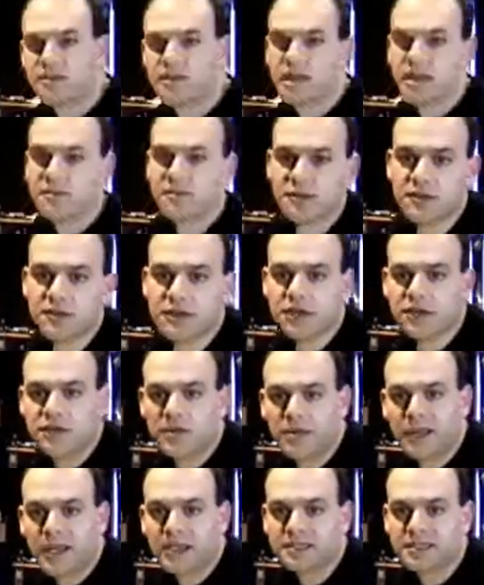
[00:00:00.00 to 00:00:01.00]
The M3 on
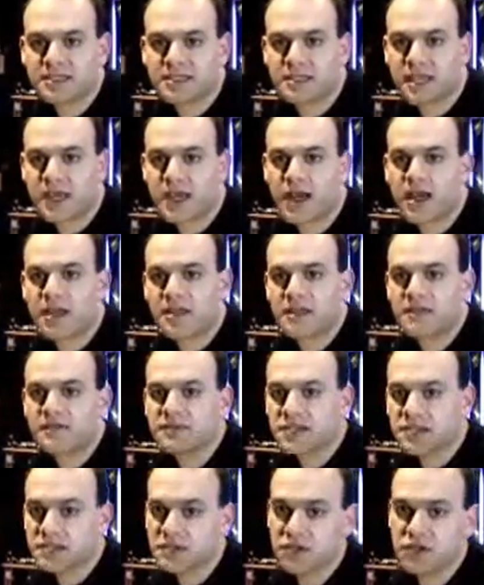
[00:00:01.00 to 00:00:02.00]
the bass guitar
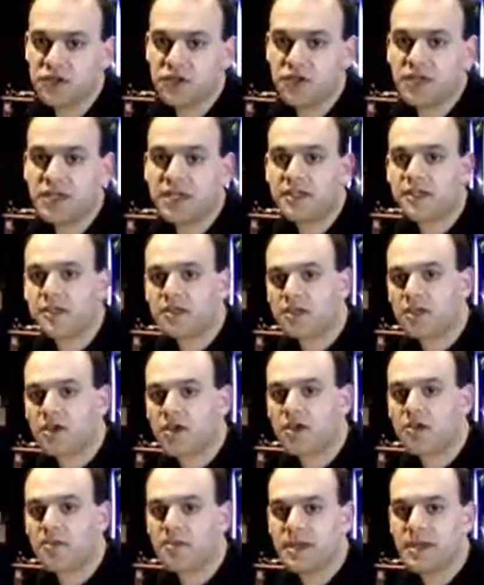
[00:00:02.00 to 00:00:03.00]
gives us a unique
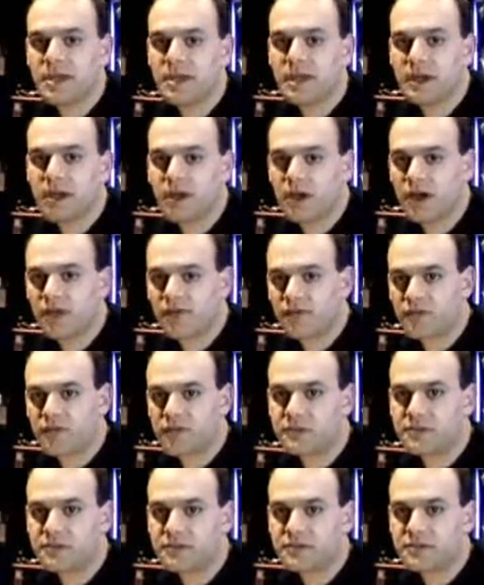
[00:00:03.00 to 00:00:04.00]
low, mid and high
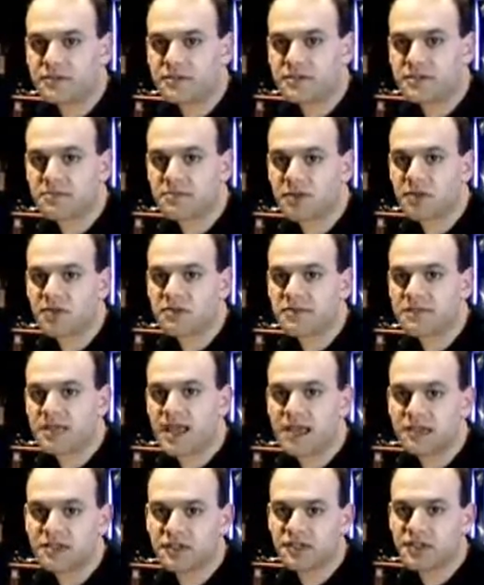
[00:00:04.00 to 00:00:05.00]
frequency response,
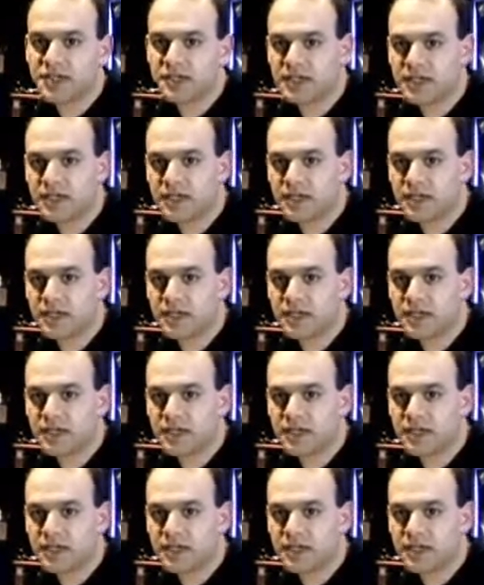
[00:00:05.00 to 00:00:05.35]
as you can